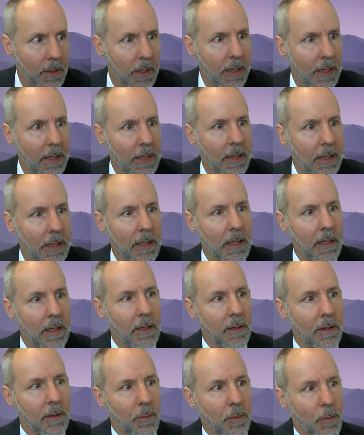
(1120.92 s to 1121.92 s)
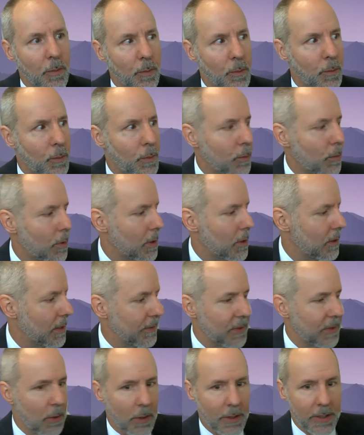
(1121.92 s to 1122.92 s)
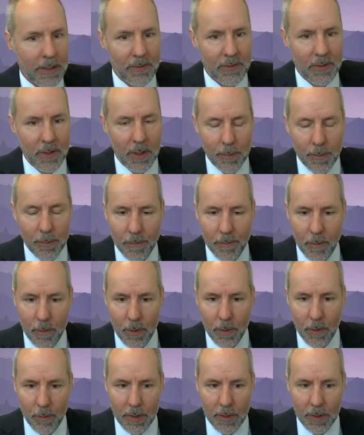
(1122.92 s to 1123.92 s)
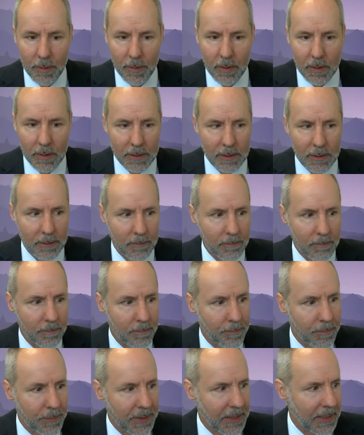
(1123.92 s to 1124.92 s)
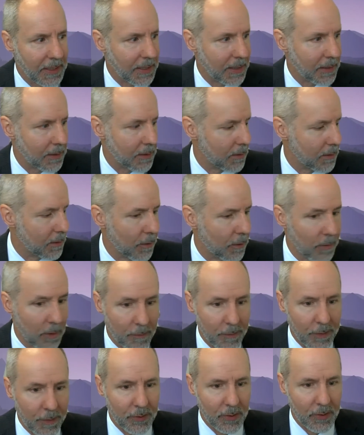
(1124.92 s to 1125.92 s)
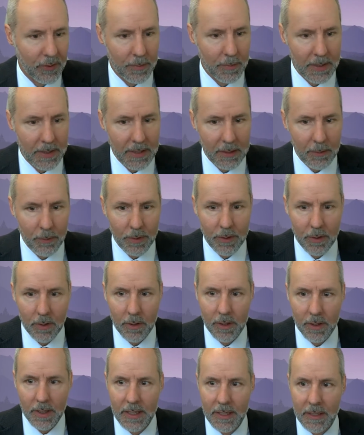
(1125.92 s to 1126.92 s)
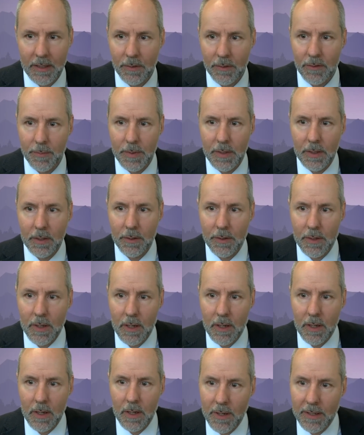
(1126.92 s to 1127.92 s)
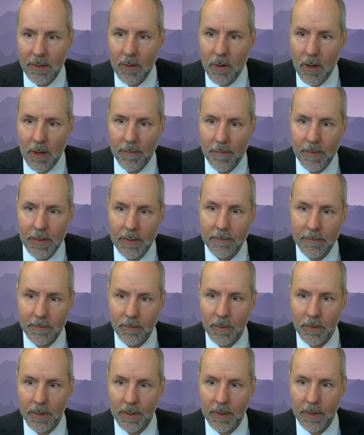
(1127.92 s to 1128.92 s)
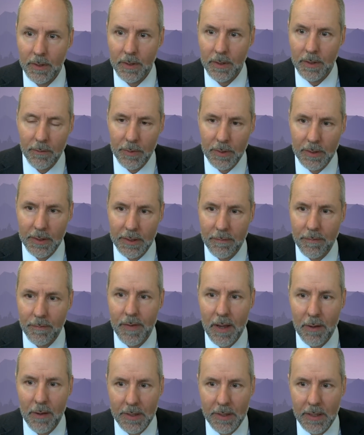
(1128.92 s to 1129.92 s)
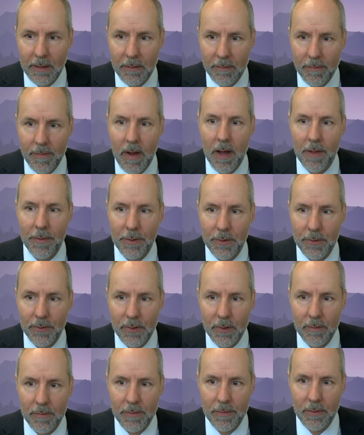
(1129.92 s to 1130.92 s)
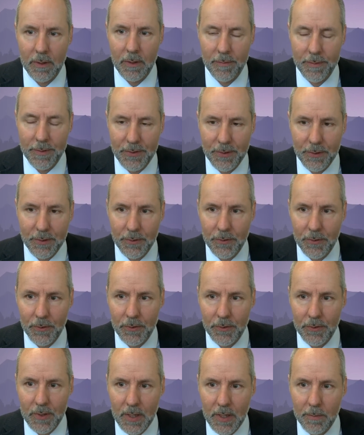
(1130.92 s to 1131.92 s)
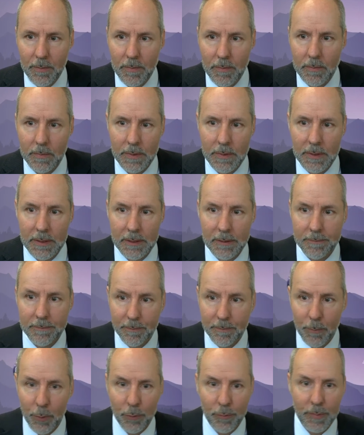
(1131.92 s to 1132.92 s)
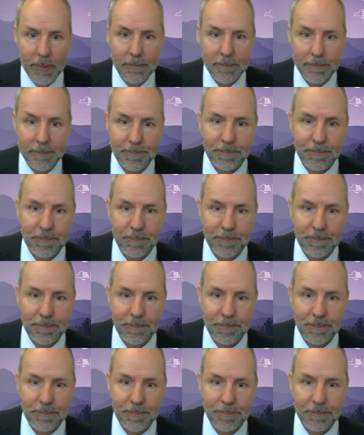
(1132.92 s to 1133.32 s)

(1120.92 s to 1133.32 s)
let the audience know before we officially begin with our keynote speaker, Dr. Ed Coffey, one of the really founding fathers of the Zero Suicide movement?